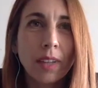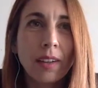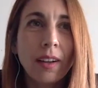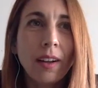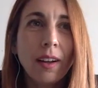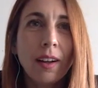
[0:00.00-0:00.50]

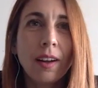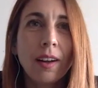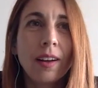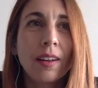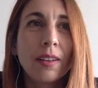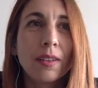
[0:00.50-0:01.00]

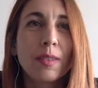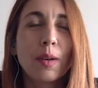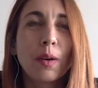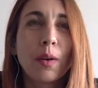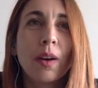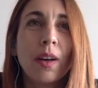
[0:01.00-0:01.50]
Uh,
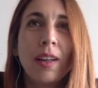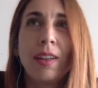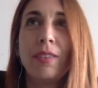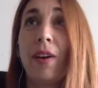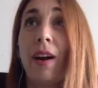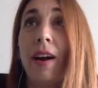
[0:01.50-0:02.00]
so
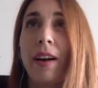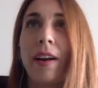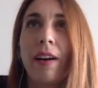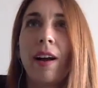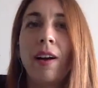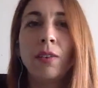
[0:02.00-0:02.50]
there are
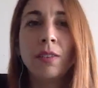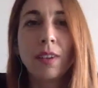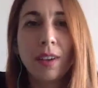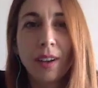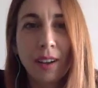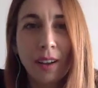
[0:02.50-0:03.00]
around
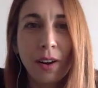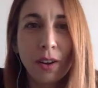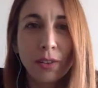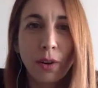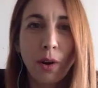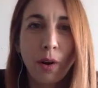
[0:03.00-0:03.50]
uh, a
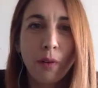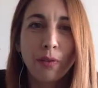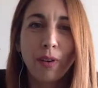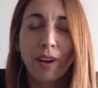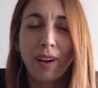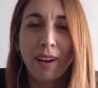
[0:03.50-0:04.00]
lot of
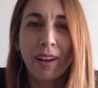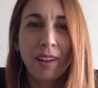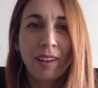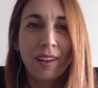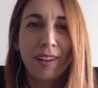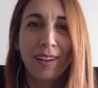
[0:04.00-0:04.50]
uh,
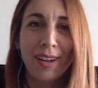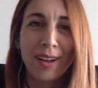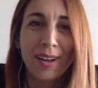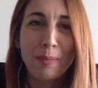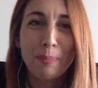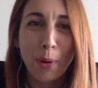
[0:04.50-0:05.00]

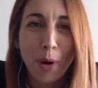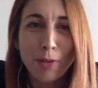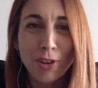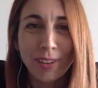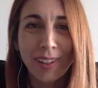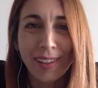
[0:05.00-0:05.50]
uh
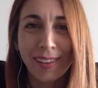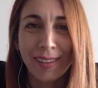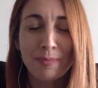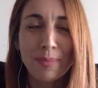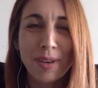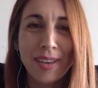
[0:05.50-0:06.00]
projects that
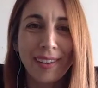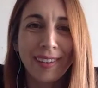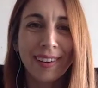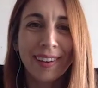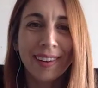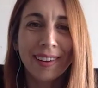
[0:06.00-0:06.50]
can
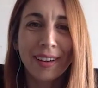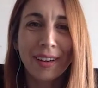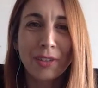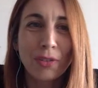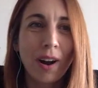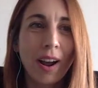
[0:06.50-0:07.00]
be uh,
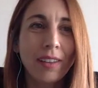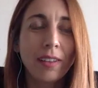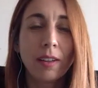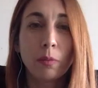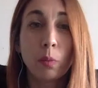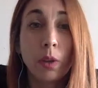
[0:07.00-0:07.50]

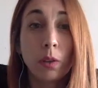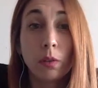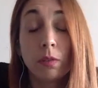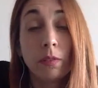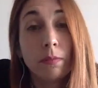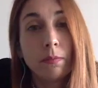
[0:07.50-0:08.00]
tried. We,
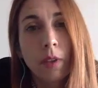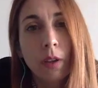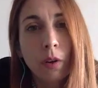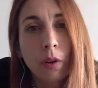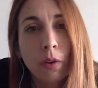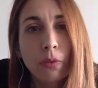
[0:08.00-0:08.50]

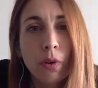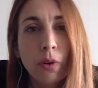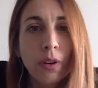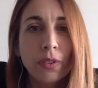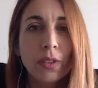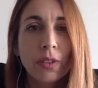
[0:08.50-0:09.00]
of
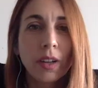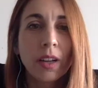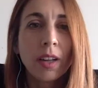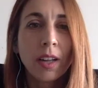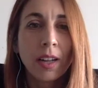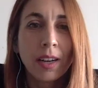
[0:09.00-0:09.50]
course, uh,
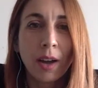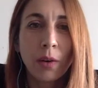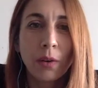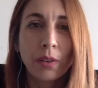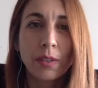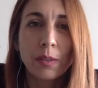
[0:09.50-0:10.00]
now
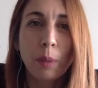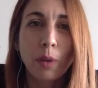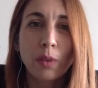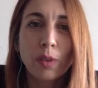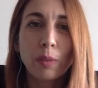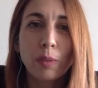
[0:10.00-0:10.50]
it is
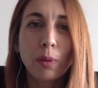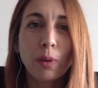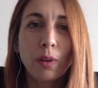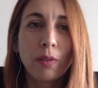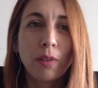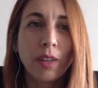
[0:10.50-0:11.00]

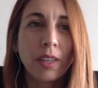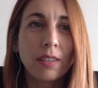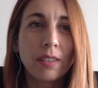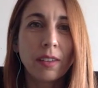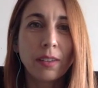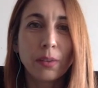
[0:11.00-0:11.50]
possible very
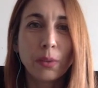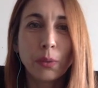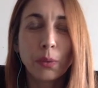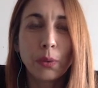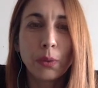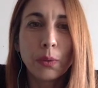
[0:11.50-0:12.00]
easily to,
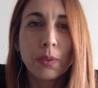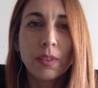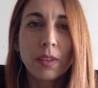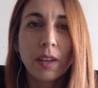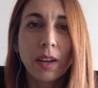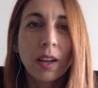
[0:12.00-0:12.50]
to use
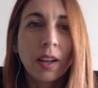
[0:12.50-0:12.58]
the